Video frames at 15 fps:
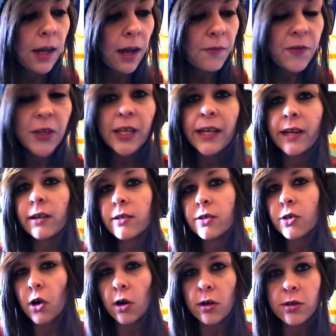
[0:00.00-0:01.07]
feel like
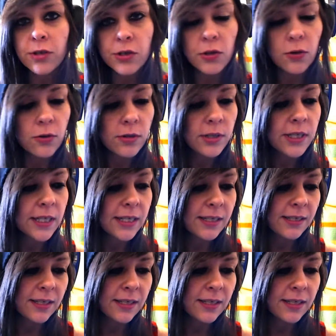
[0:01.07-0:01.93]
Dark Souls is